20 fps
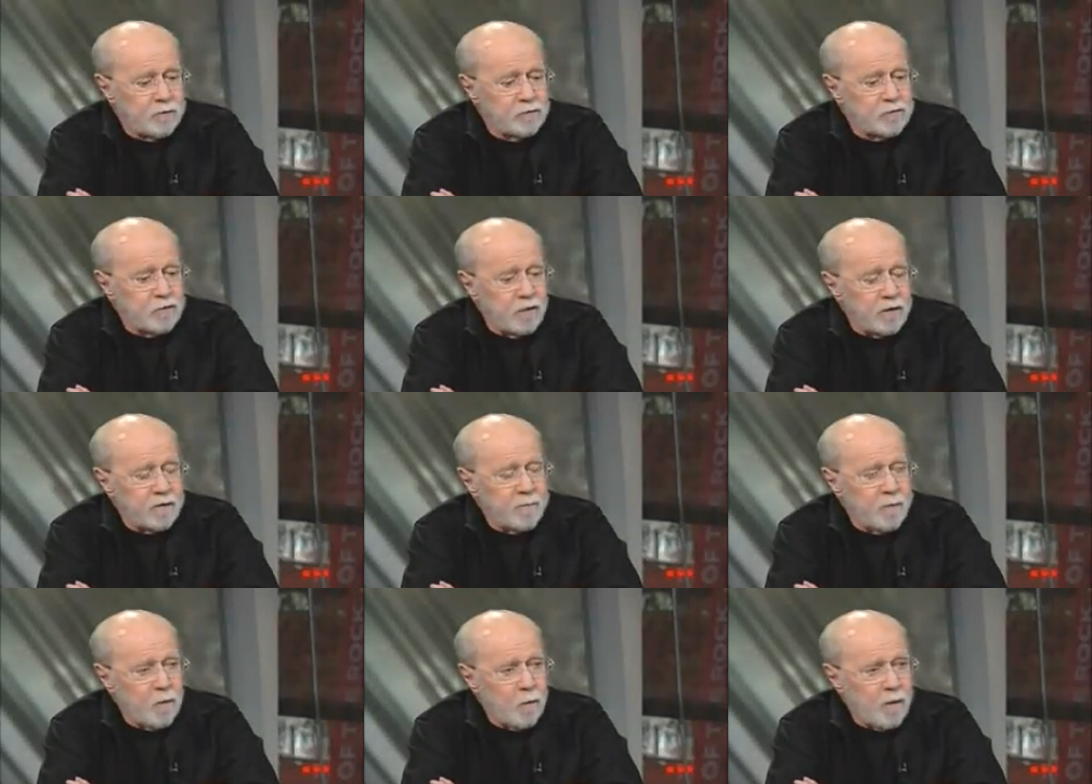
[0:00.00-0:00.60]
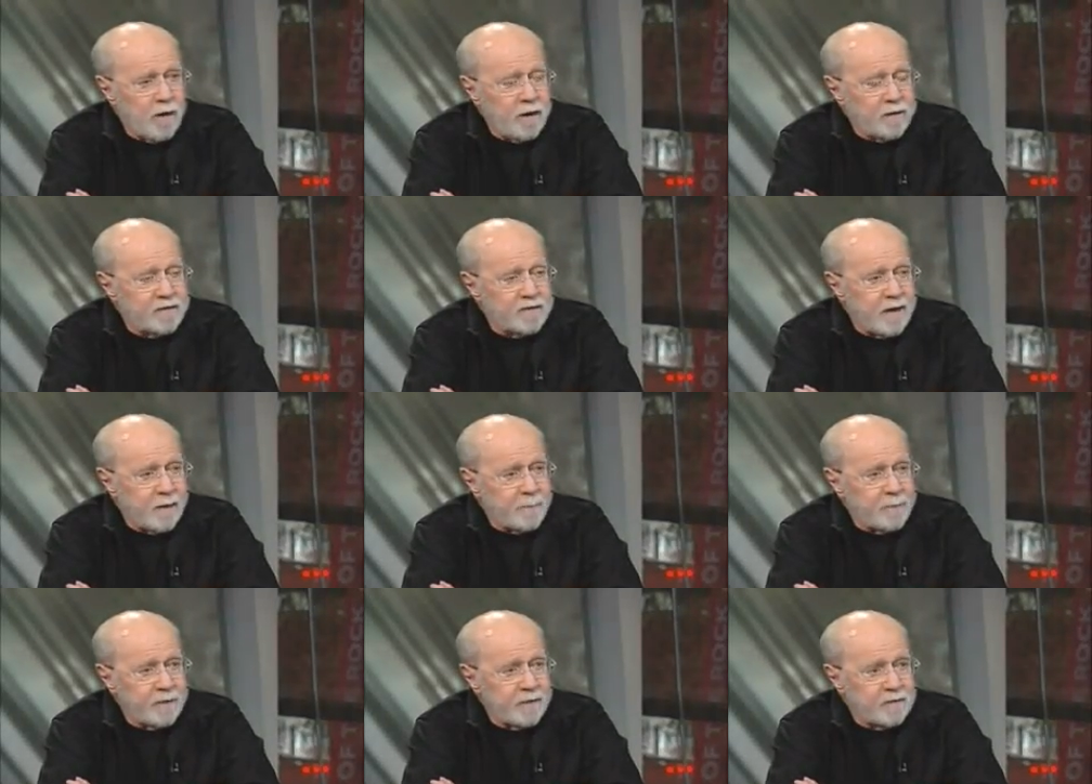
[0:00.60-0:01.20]
You're talking about
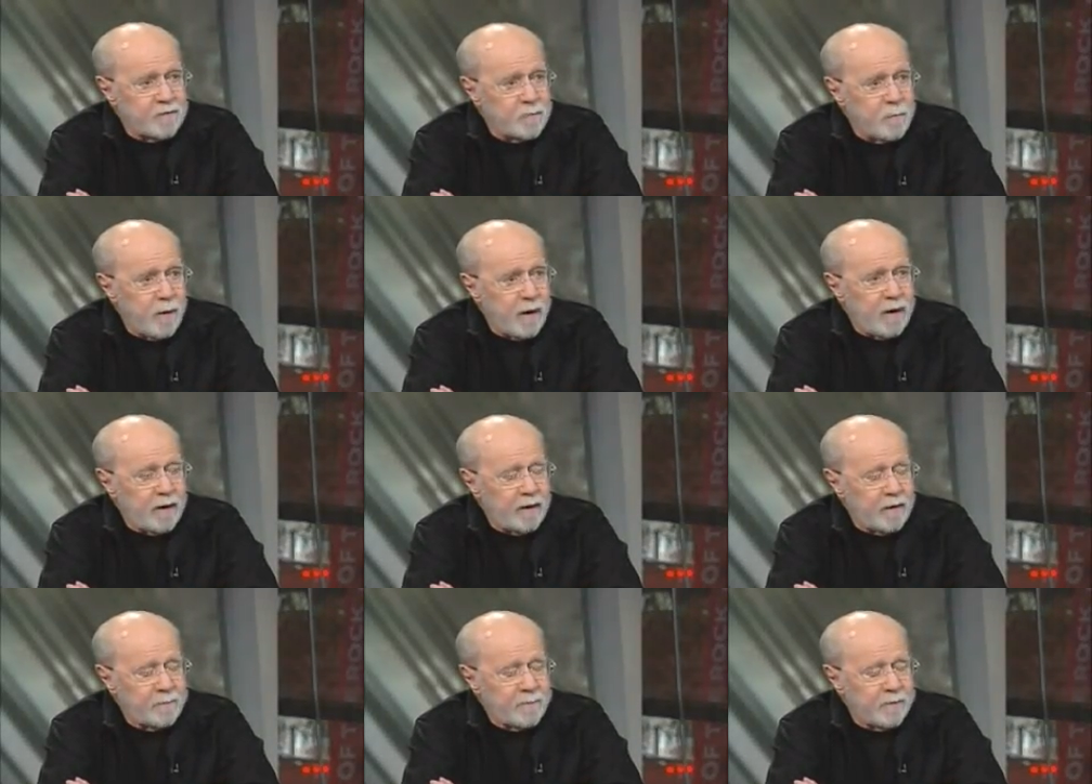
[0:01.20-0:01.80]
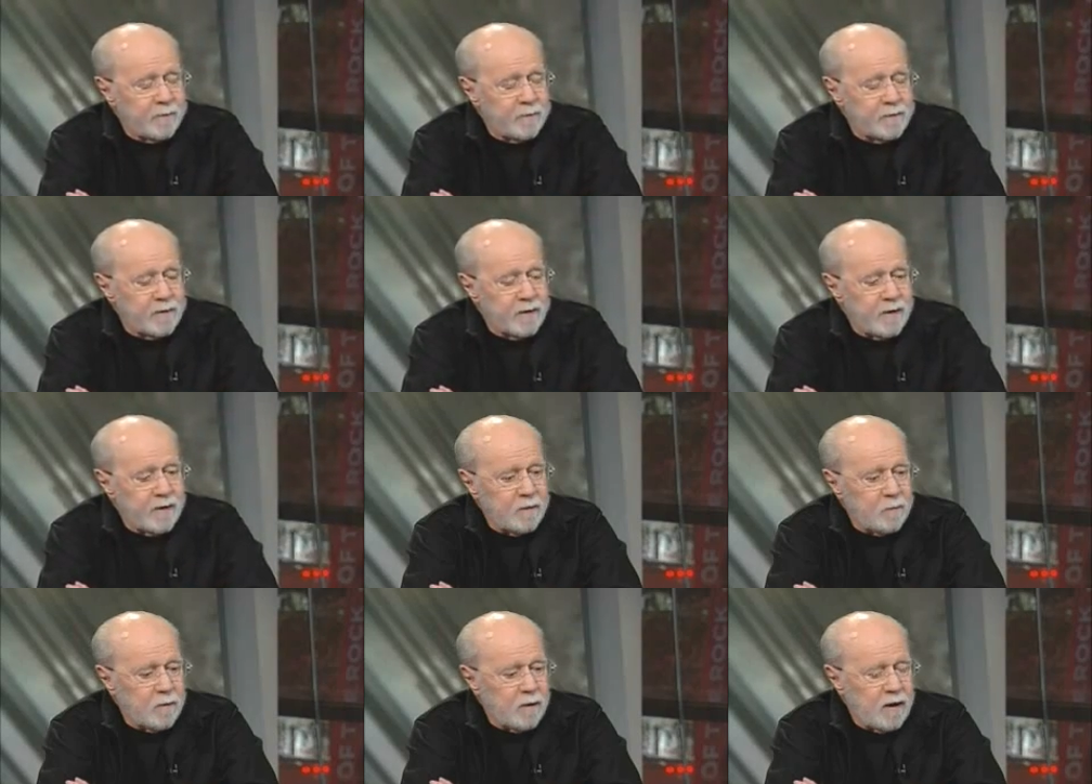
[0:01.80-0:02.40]
wiretapping and spying on people.
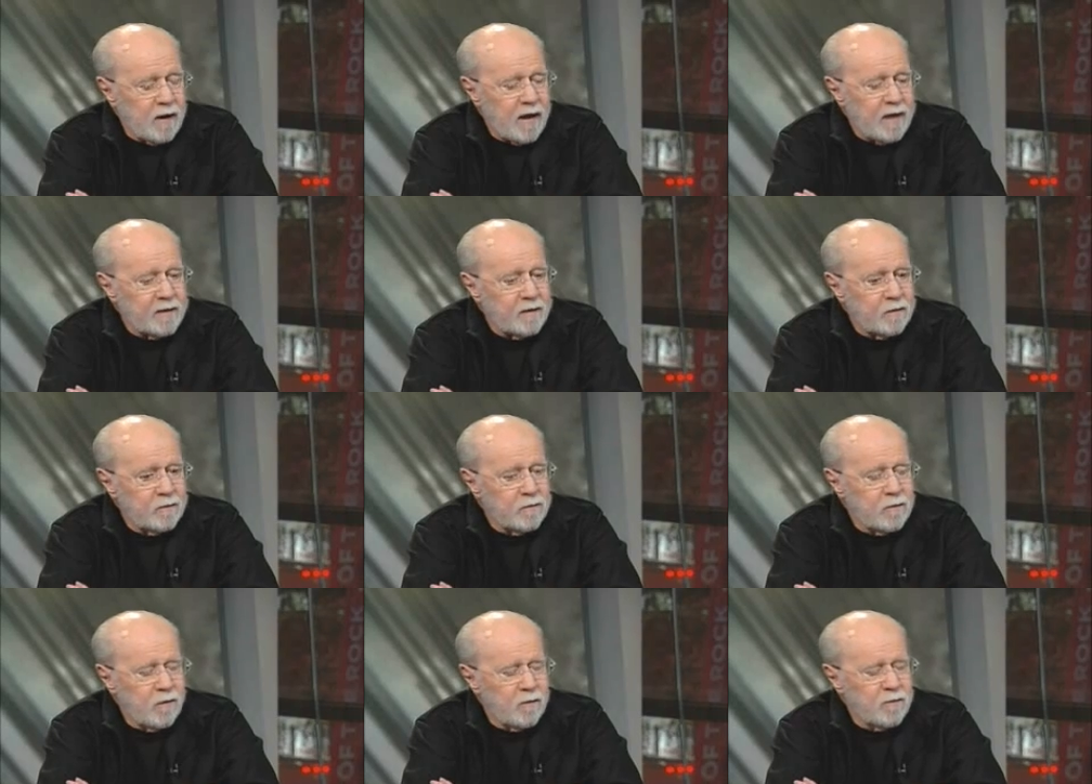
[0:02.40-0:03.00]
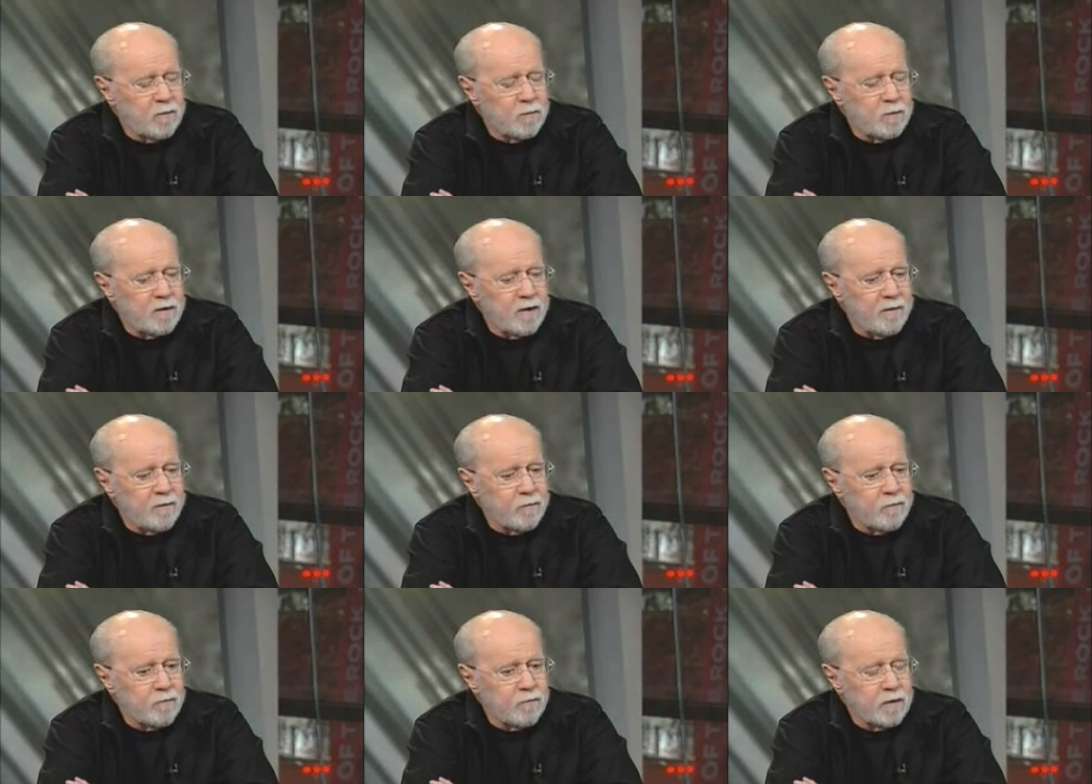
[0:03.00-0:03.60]
Yeah. Well, I don't know that
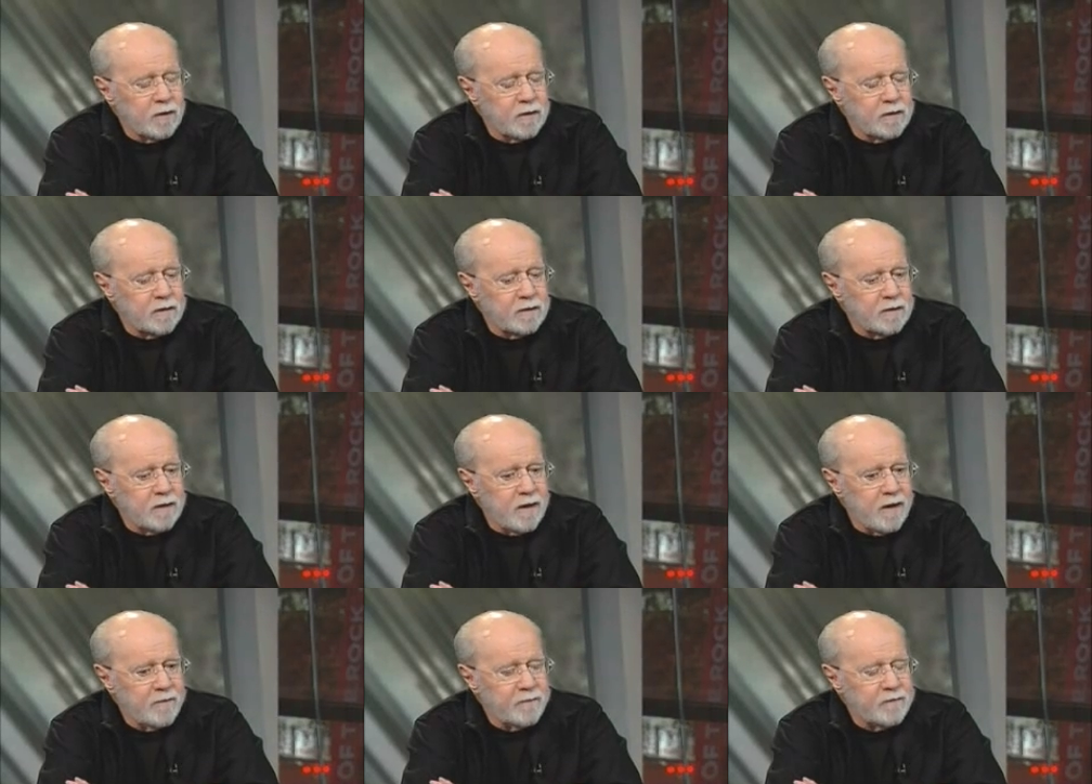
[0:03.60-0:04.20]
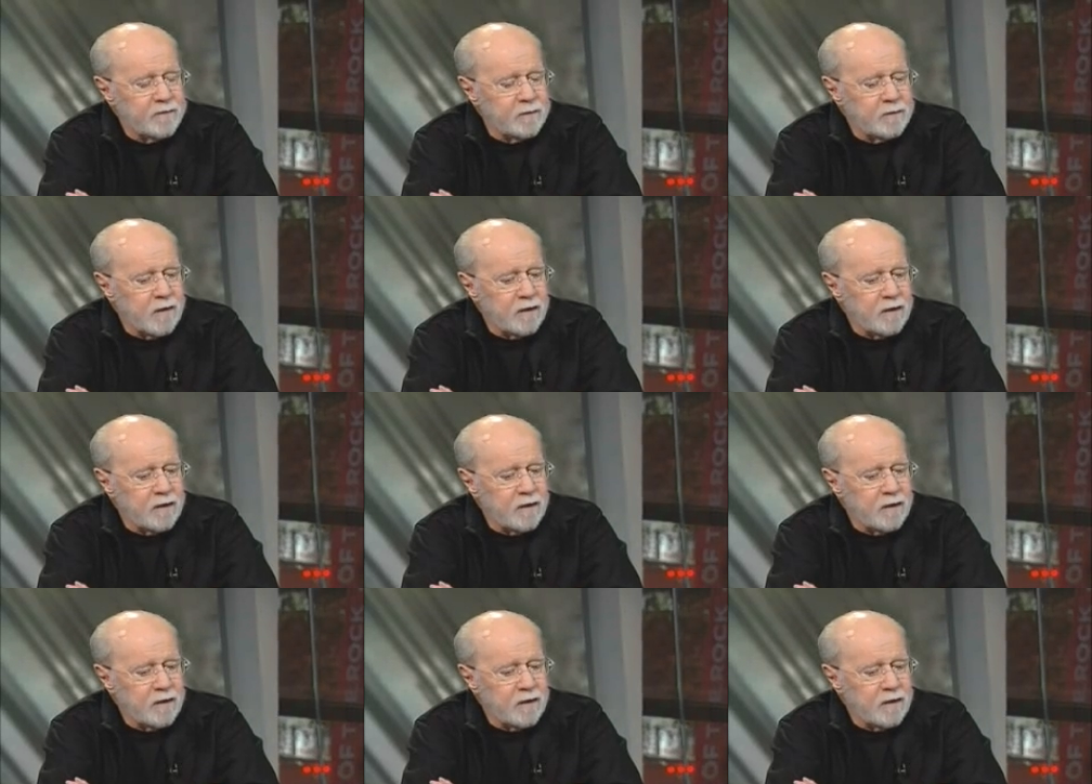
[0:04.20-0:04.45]
we ever really left.